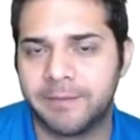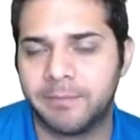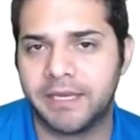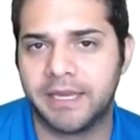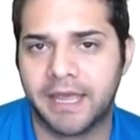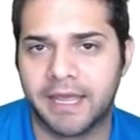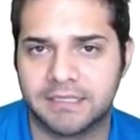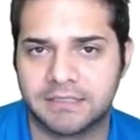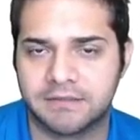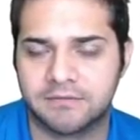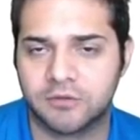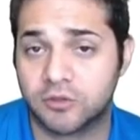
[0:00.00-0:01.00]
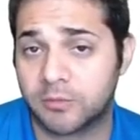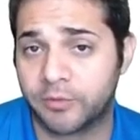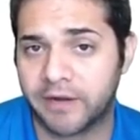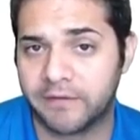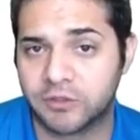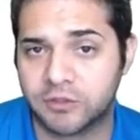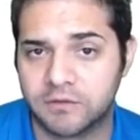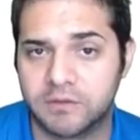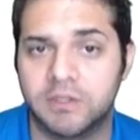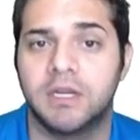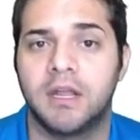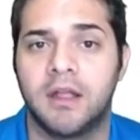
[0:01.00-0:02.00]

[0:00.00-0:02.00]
P S, virtual private server,